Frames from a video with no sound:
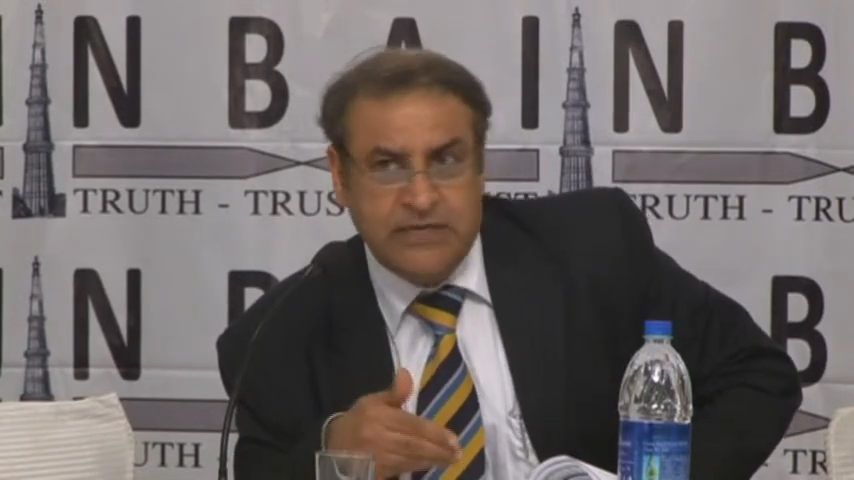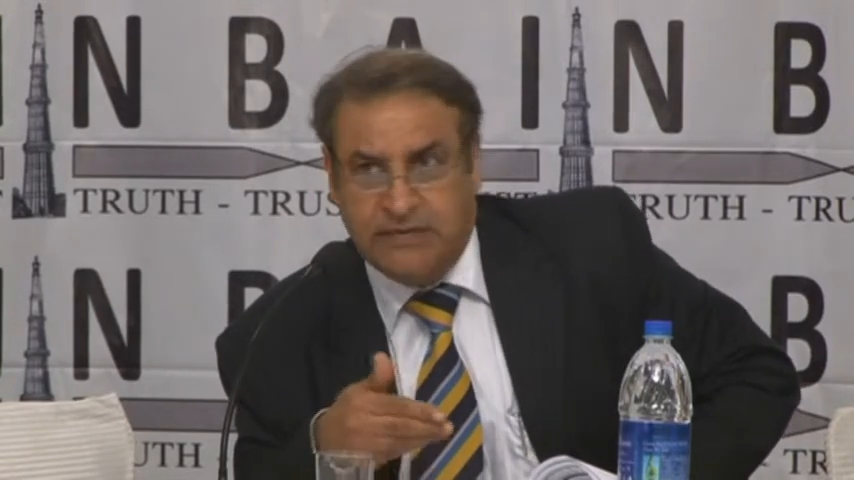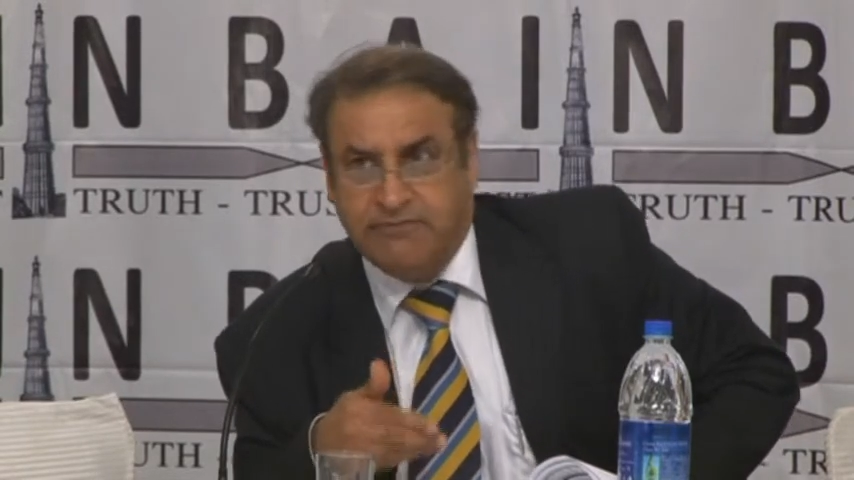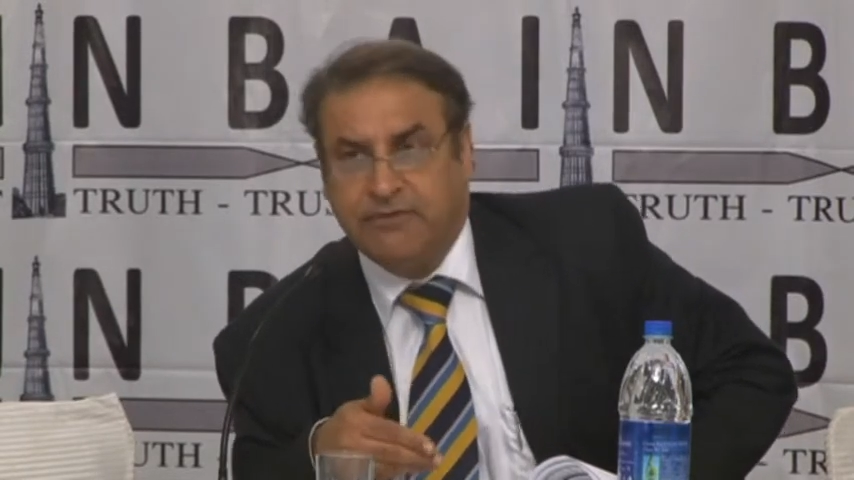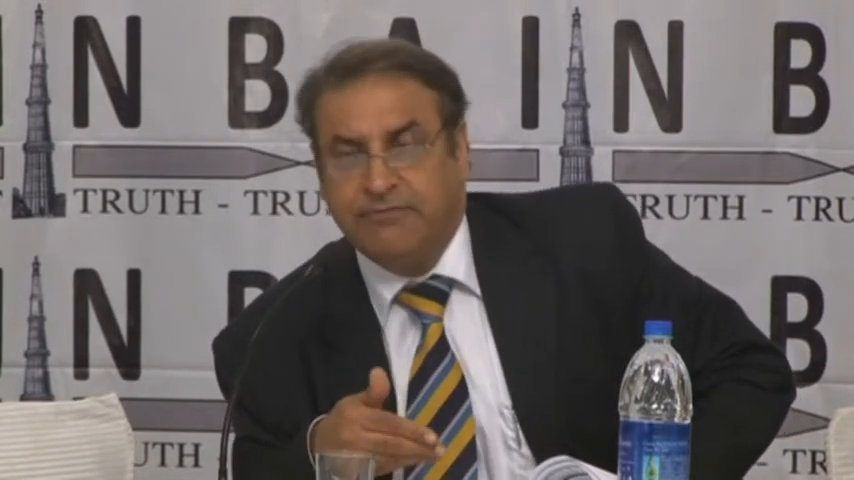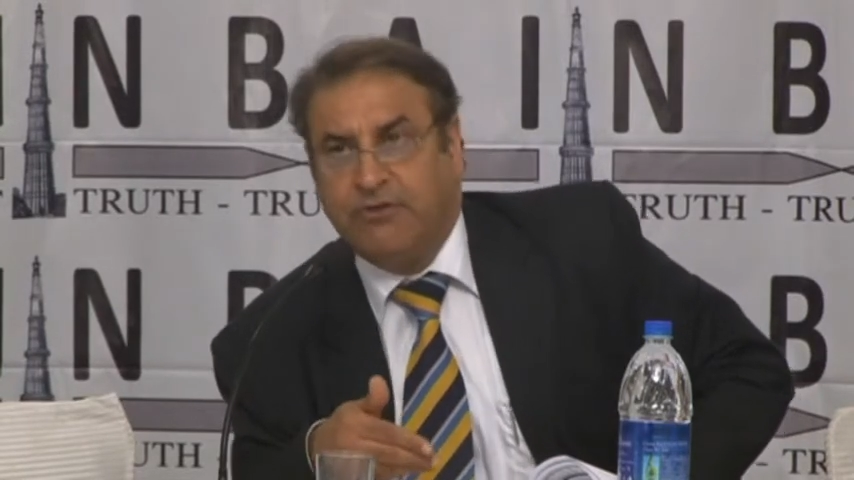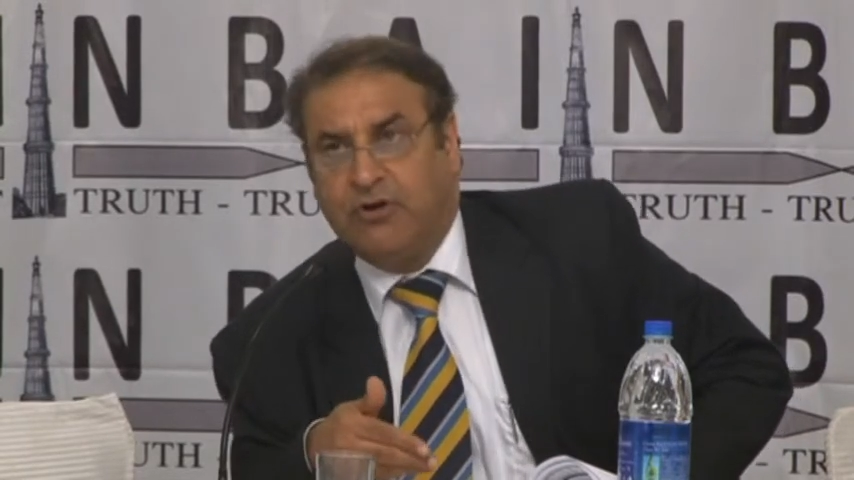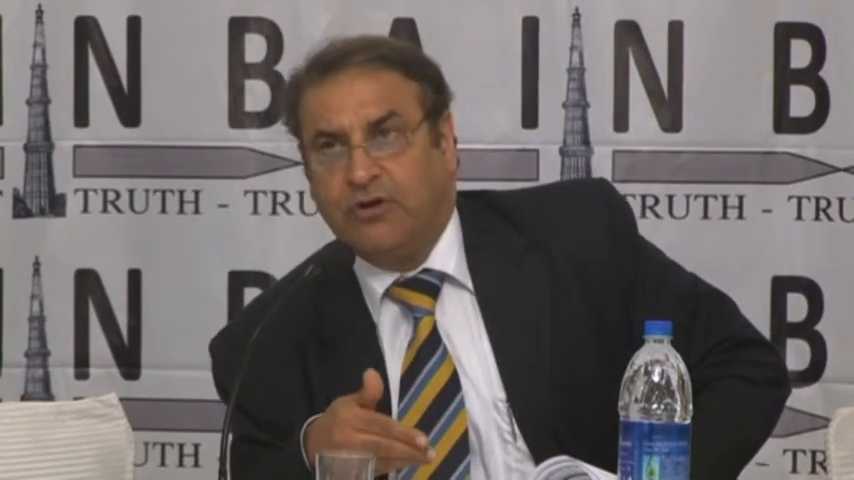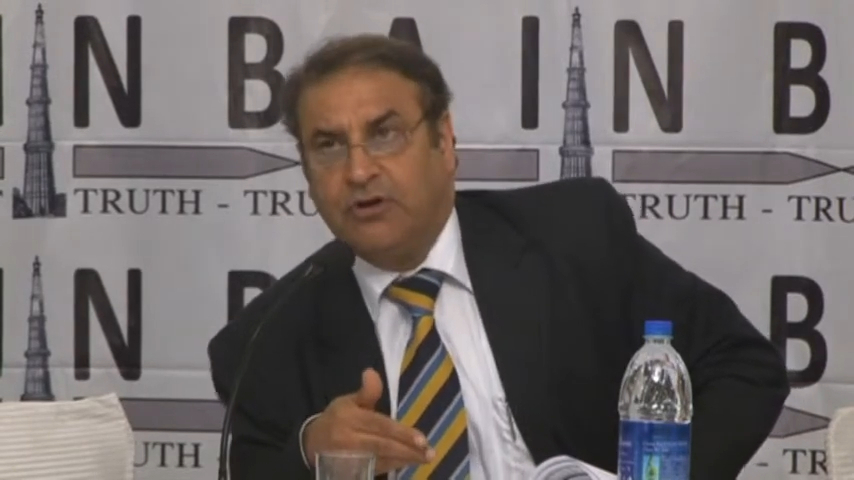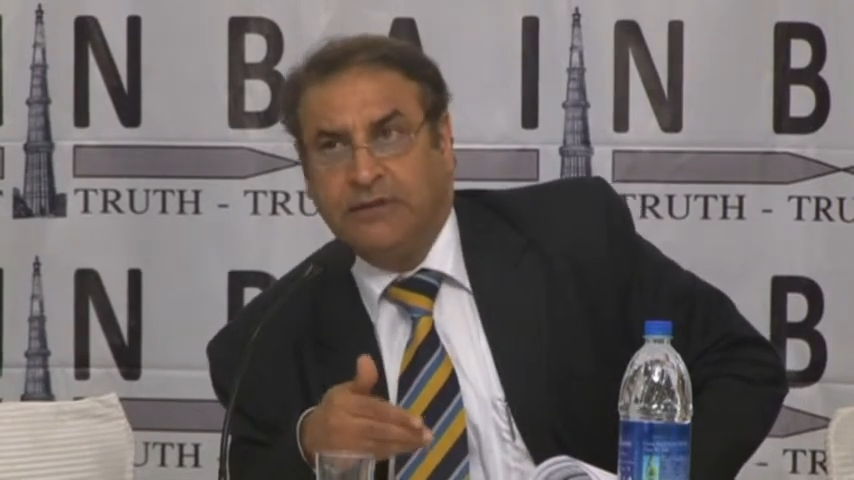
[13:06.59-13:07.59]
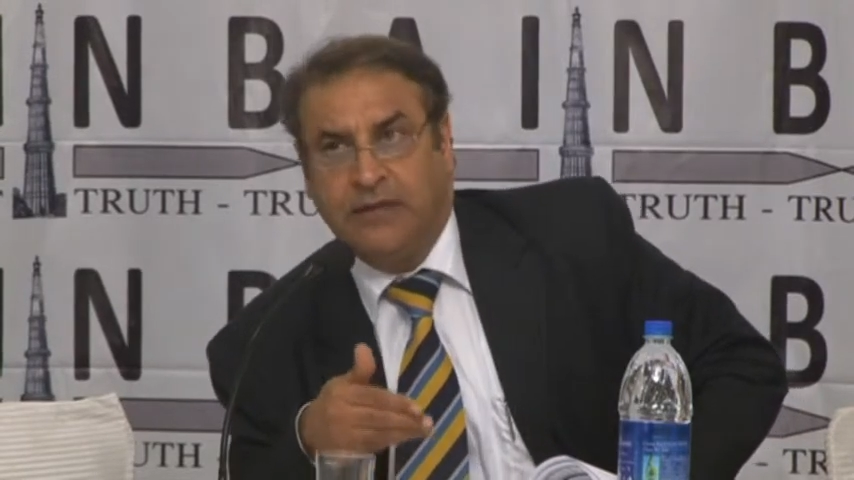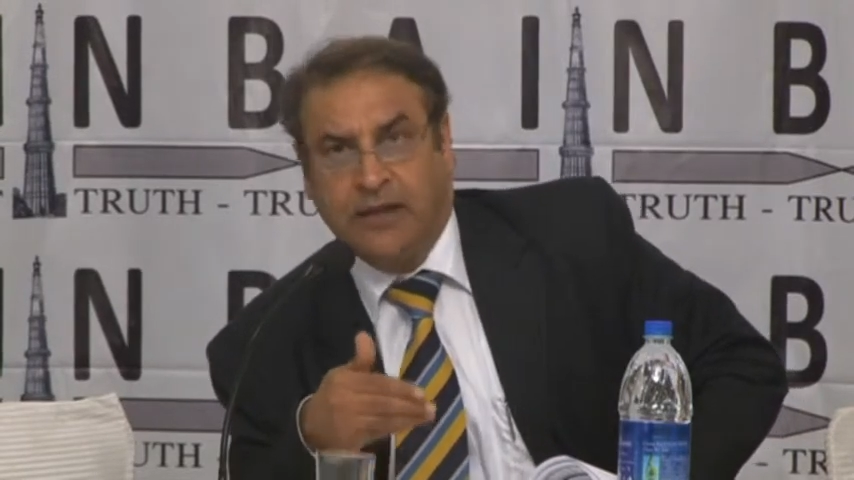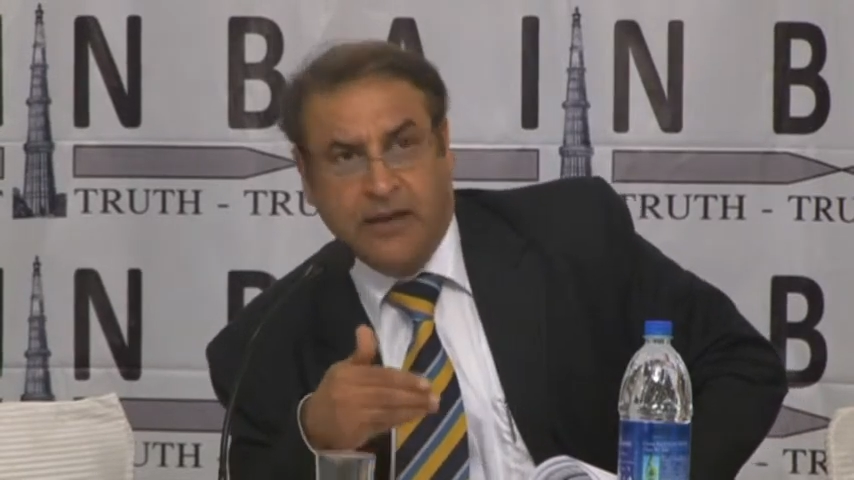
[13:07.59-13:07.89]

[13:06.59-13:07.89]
even for the